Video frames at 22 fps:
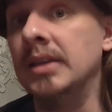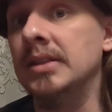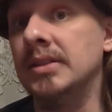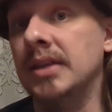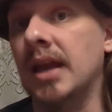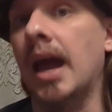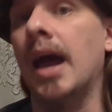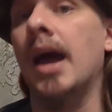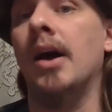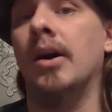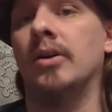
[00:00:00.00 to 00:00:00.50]

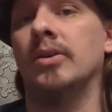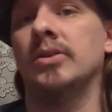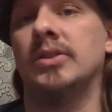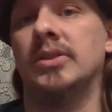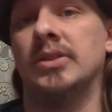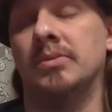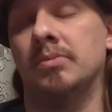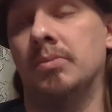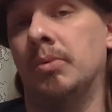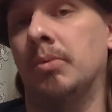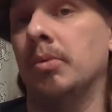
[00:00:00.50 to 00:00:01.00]
house
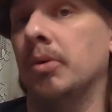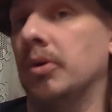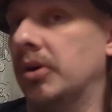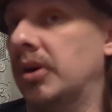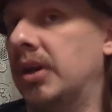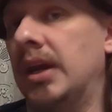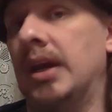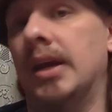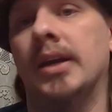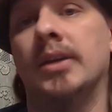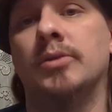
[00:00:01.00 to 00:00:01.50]
when we were
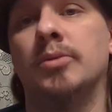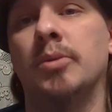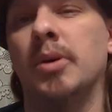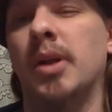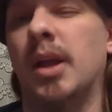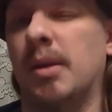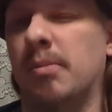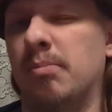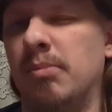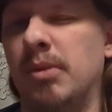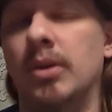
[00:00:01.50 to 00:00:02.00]
kids. We were
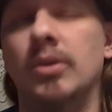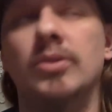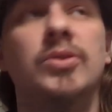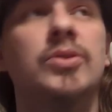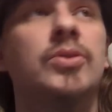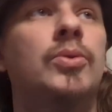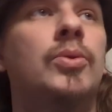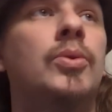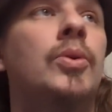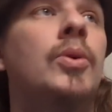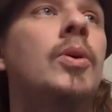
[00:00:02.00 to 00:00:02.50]
like middle
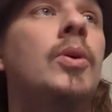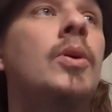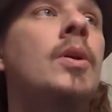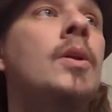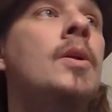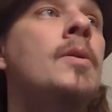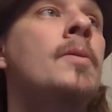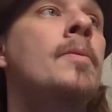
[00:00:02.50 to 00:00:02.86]
school.